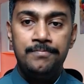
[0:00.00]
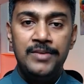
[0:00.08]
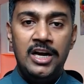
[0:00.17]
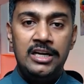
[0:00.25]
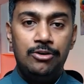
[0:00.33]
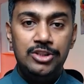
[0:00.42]

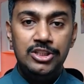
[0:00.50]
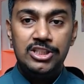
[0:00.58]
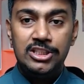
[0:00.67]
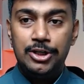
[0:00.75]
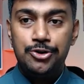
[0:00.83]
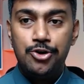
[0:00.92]
Now this is
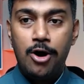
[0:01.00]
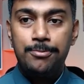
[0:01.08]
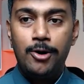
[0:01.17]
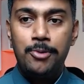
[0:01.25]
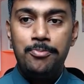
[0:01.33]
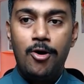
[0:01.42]
a drop
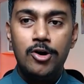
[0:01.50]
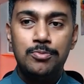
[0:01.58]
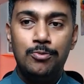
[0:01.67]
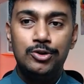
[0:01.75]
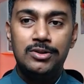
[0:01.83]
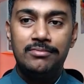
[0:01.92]
down box.
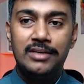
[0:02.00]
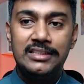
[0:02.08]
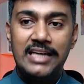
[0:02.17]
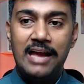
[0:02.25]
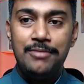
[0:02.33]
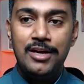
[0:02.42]
Most of the
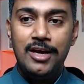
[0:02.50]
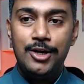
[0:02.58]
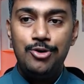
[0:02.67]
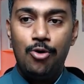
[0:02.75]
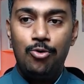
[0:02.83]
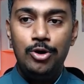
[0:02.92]
time here you
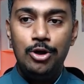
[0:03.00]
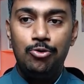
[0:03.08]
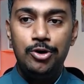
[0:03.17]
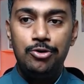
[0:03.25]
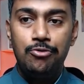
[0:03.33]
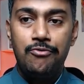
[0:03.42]
are only going
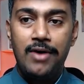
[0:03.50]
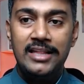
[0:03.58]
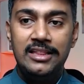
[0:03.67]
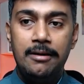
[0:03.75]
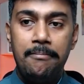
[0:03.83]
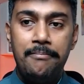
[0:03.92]
to find
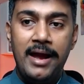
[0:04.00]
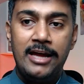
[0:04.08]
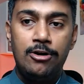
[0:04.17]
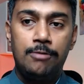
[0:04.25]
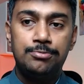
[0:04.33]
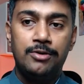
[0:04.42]
the PAN
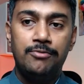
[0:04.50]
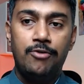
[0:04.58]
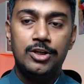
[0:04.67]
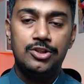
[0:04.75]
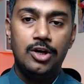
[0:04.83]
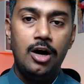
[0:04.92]
option for
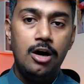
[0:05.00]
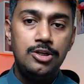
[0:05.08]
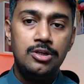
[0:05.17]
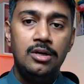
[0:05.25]
search,